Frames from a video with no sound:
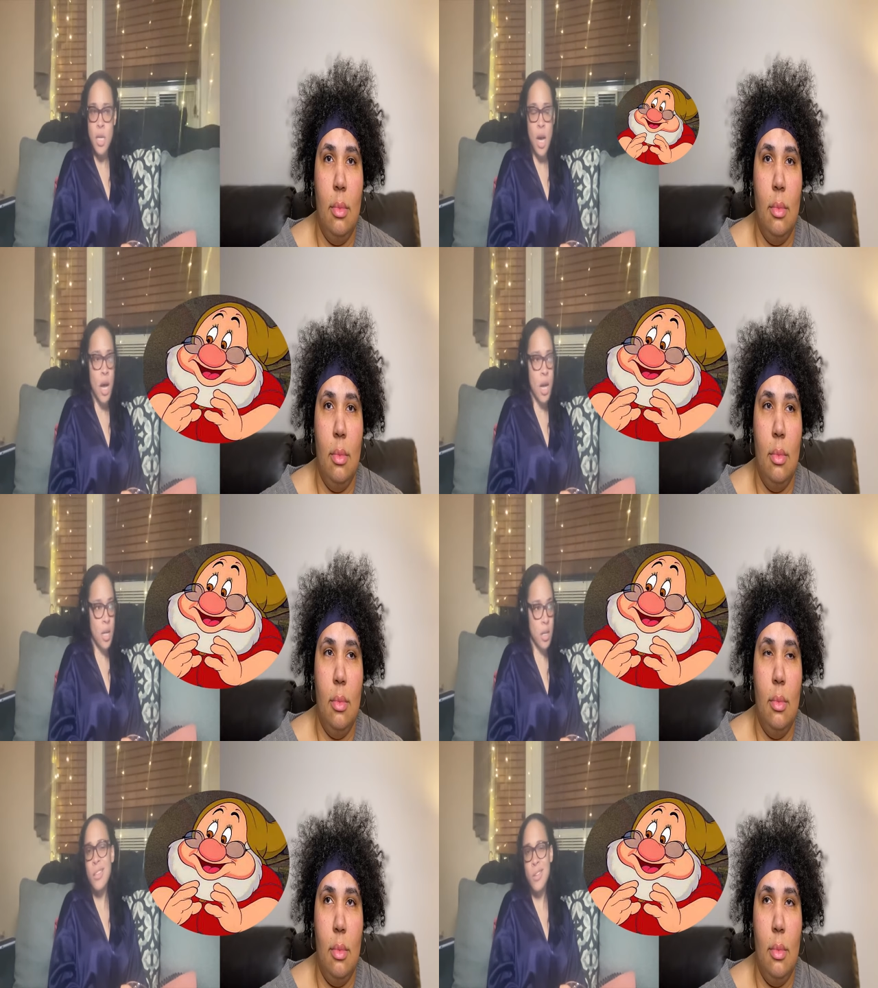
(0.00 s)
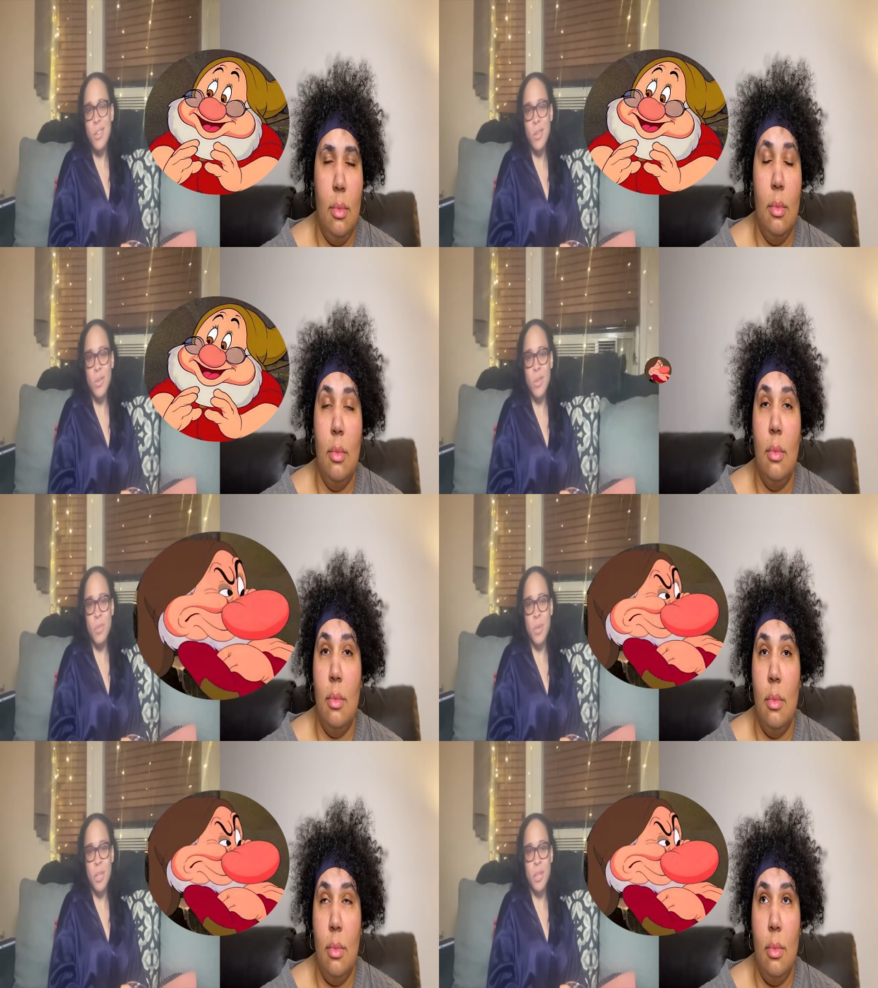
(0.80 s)
Speaker 1: Doc. Throw a little
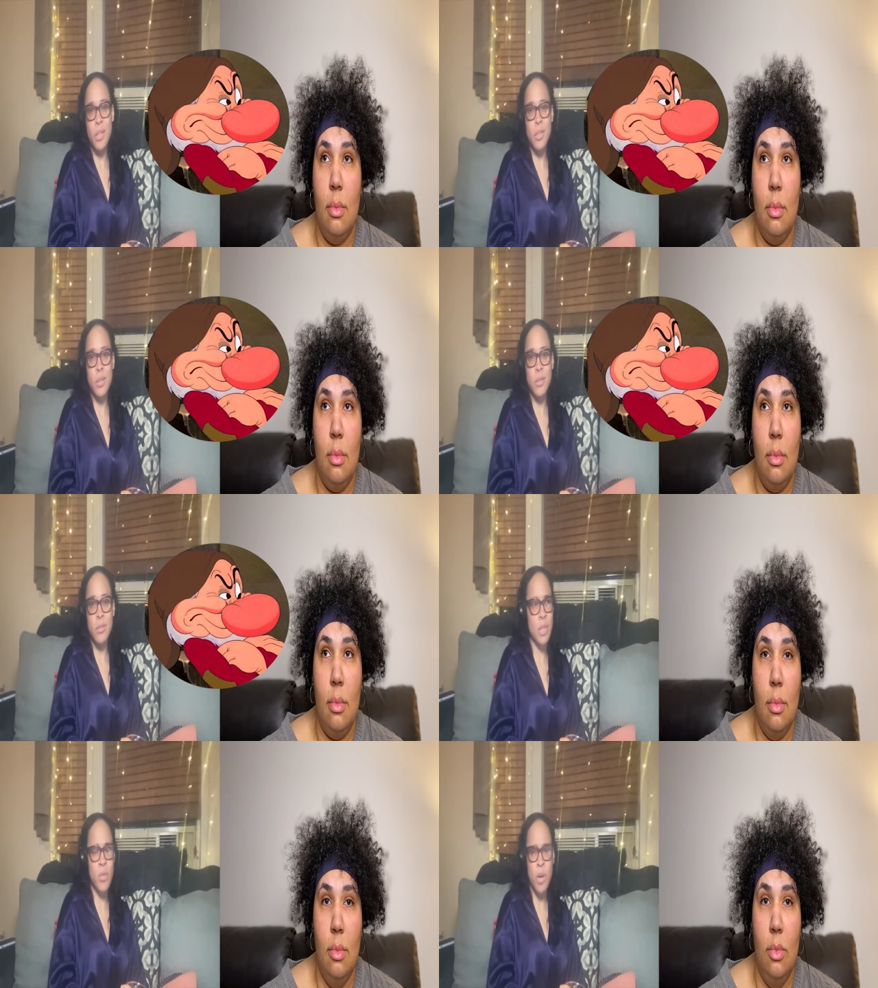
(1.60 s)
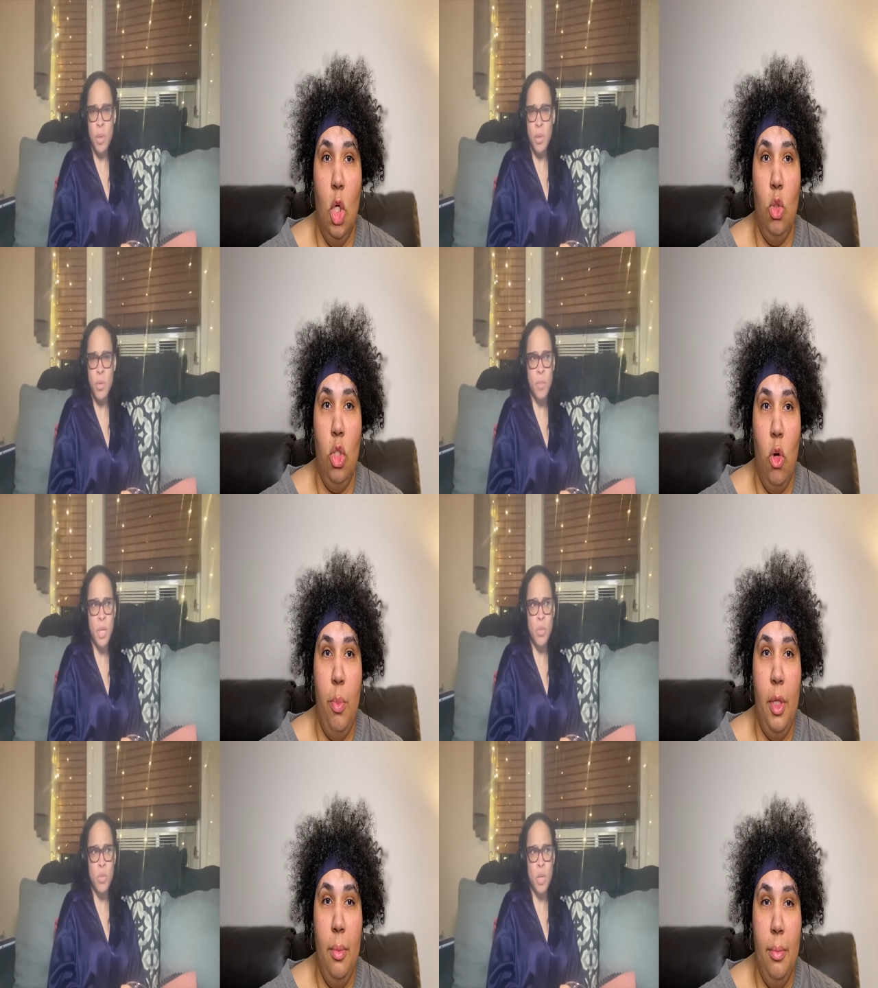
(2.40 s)
grumpy in there too. Is grumpy? Grumpy
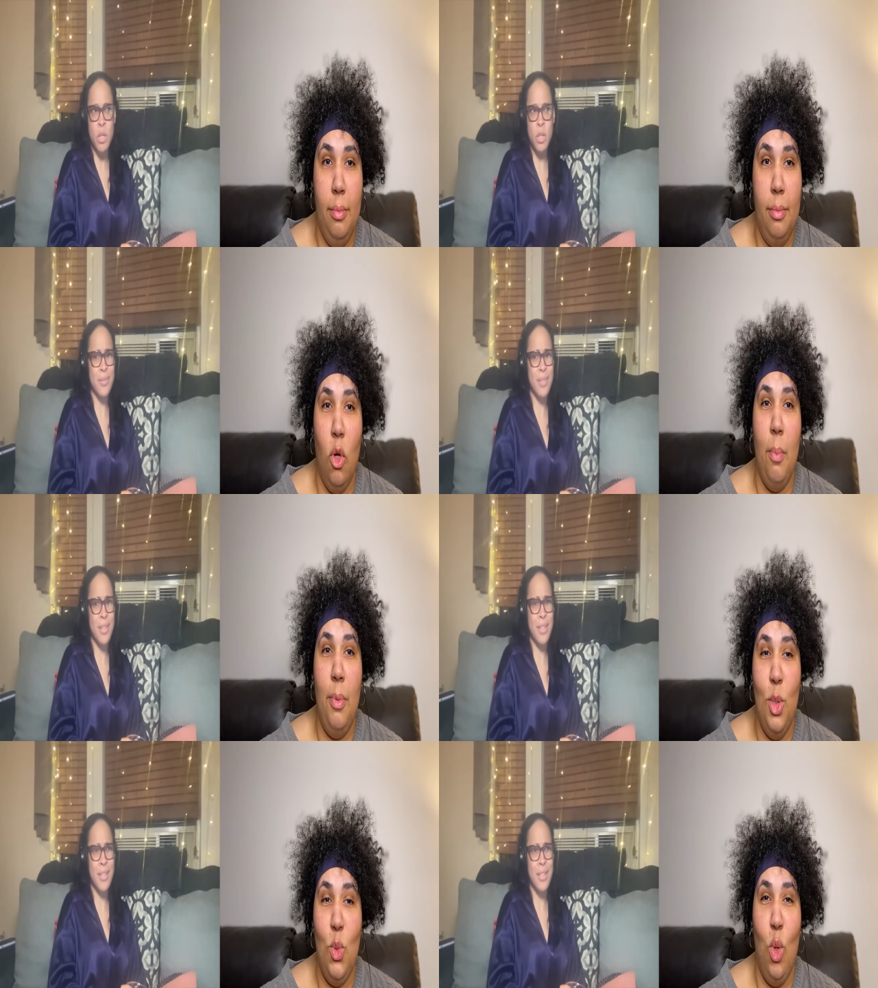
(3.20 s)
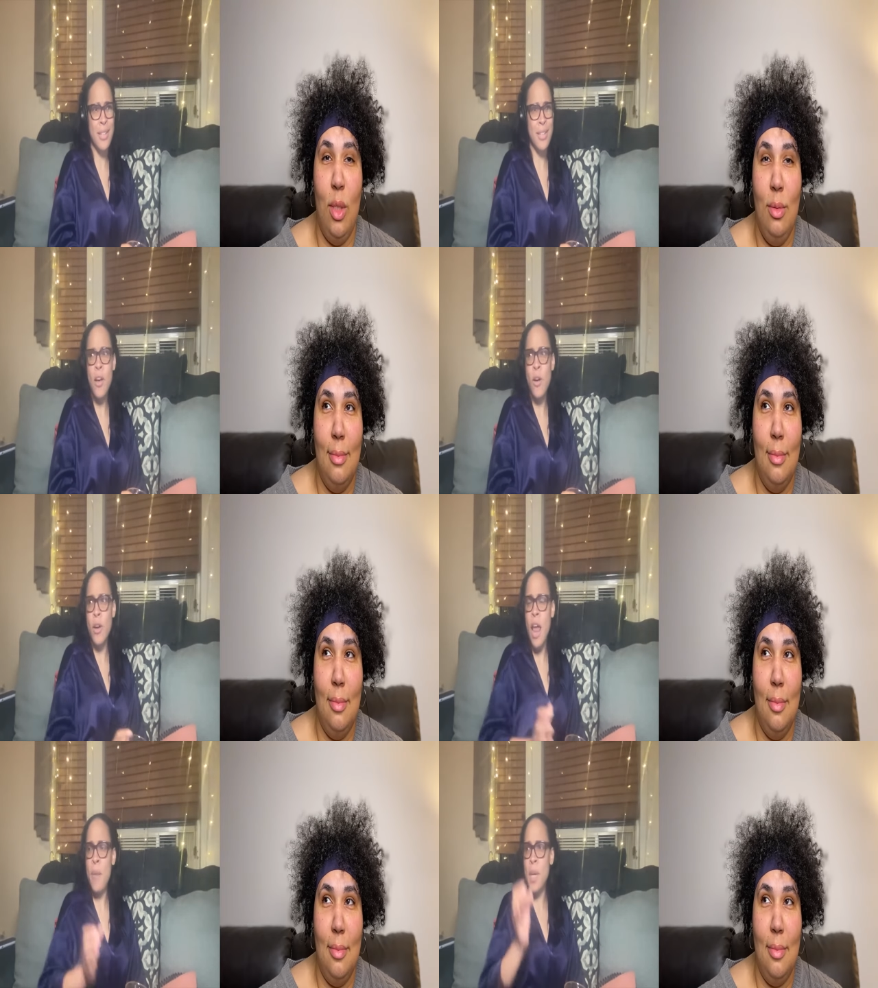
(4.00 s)
is one. Grumpy is one. Hold
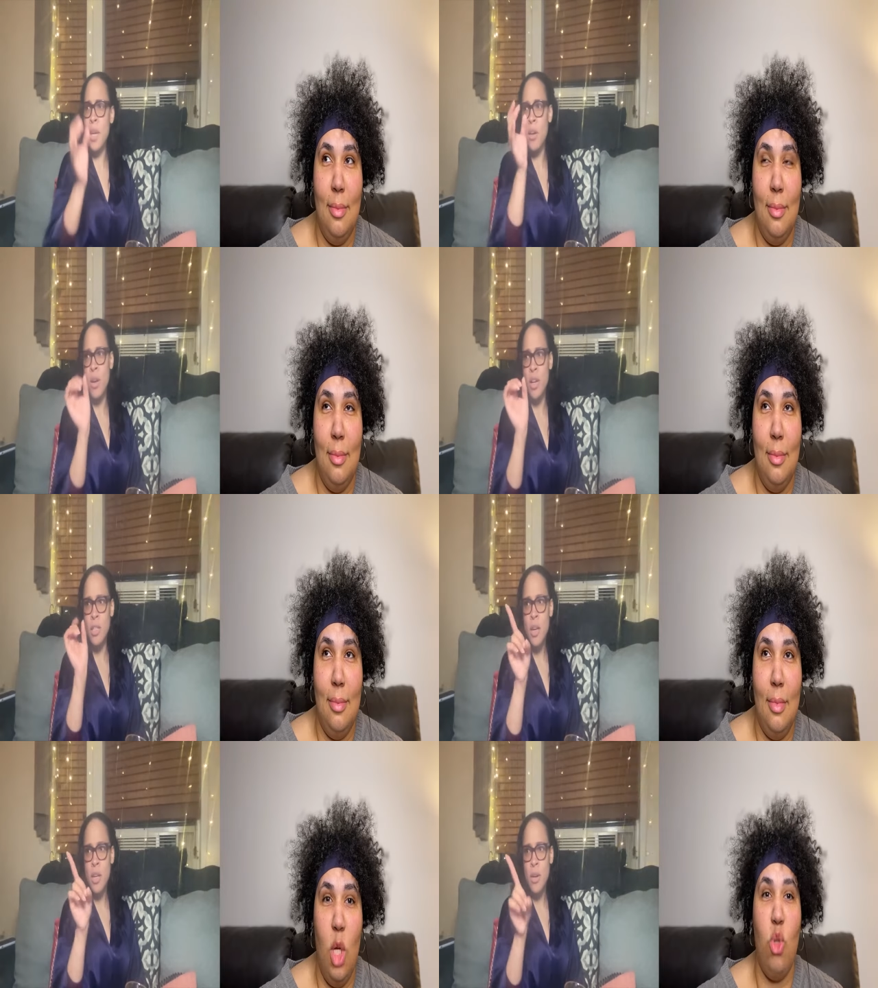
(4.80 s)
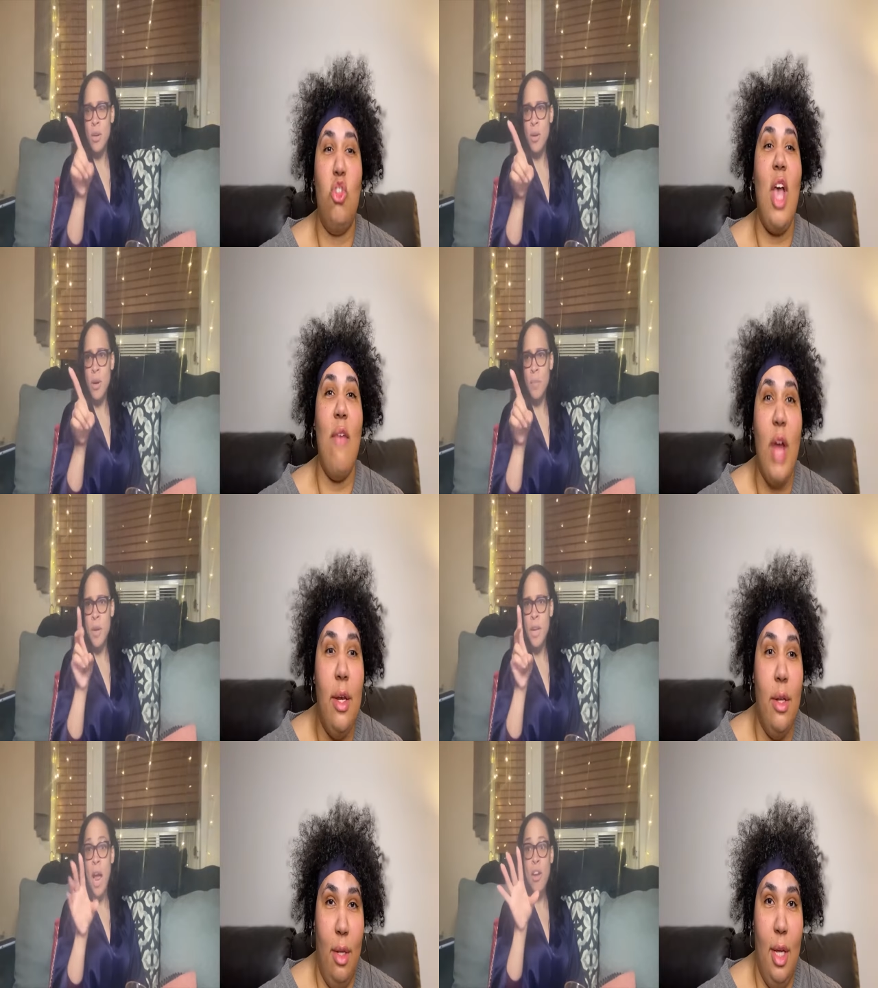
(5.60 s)
on. How many? Hold on.
Speaker 2: There's
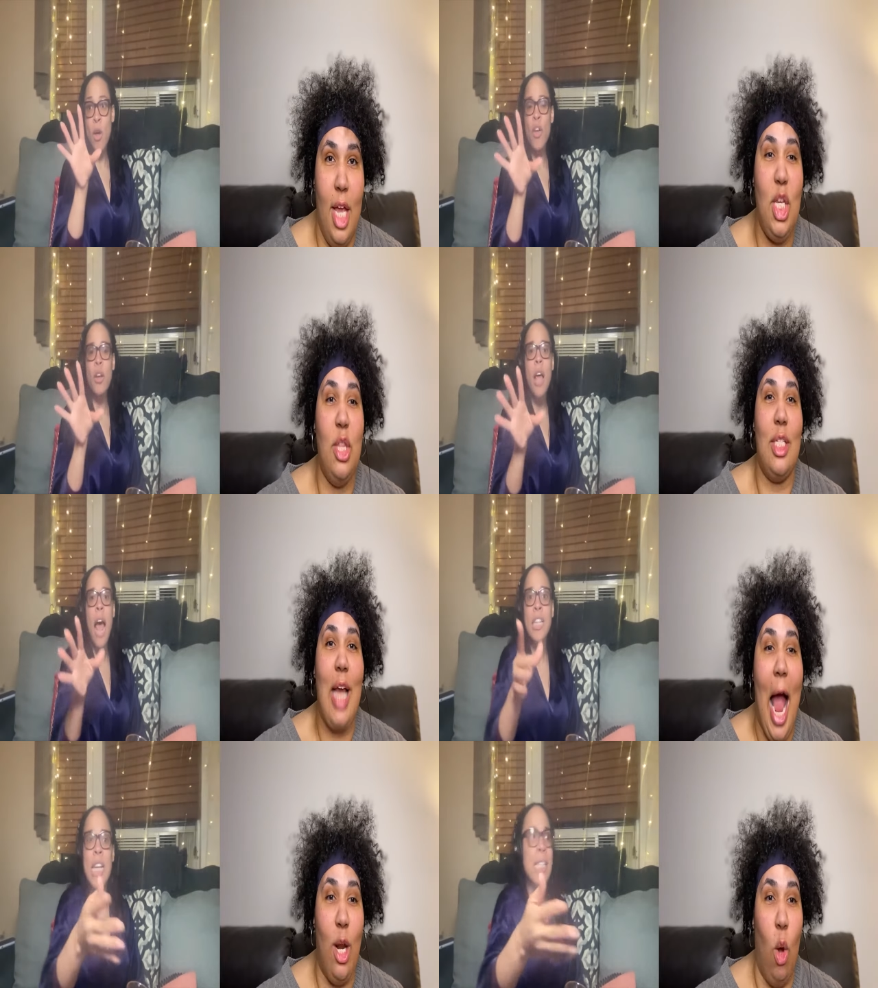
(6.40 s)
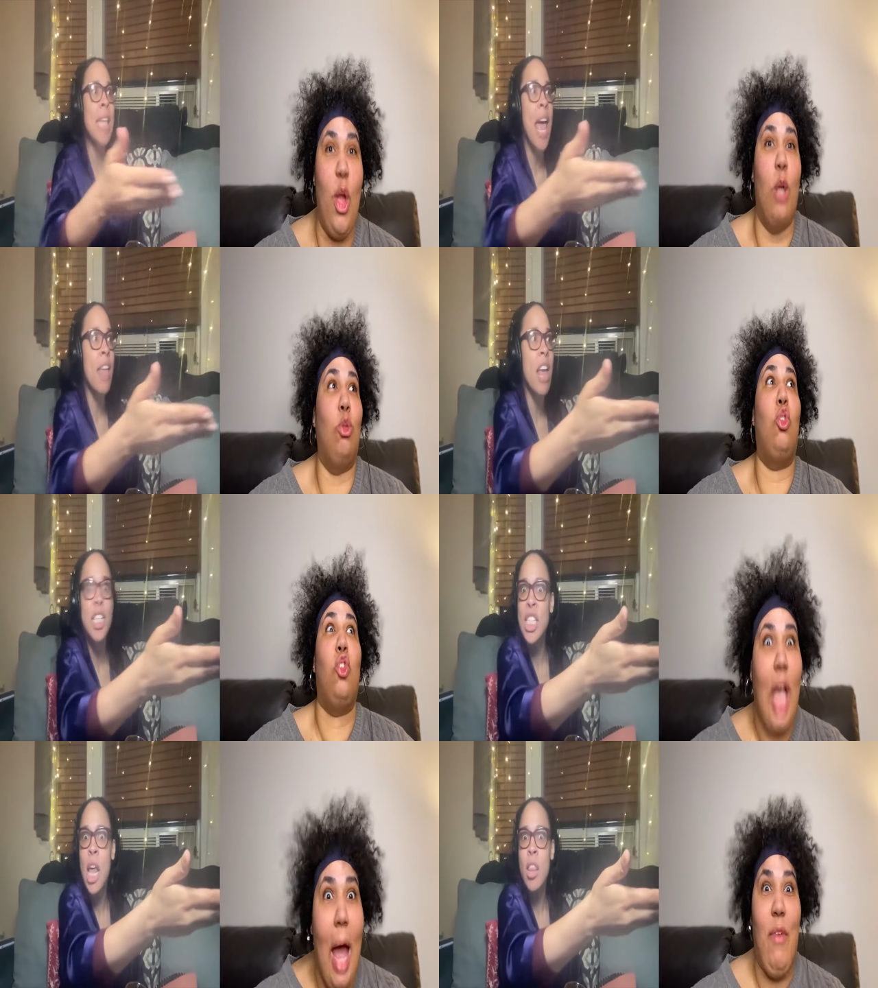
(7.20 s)
seven. I know that. I just There's said. I
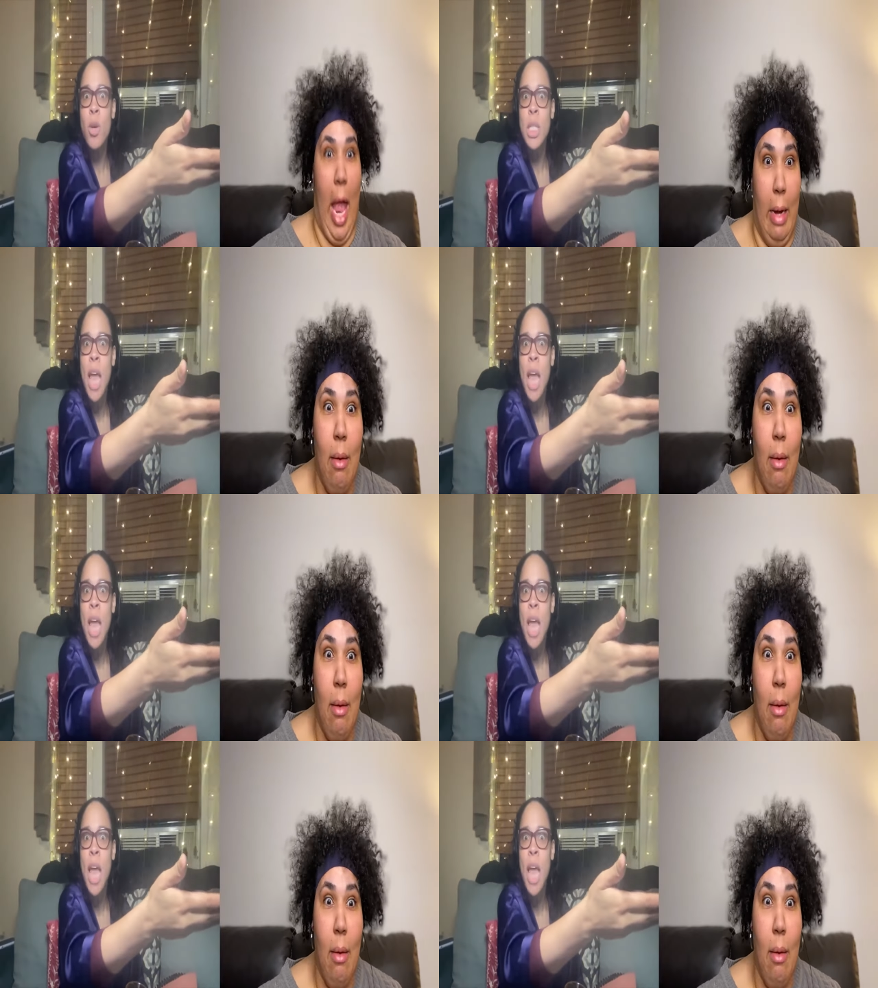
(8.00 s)
just said there were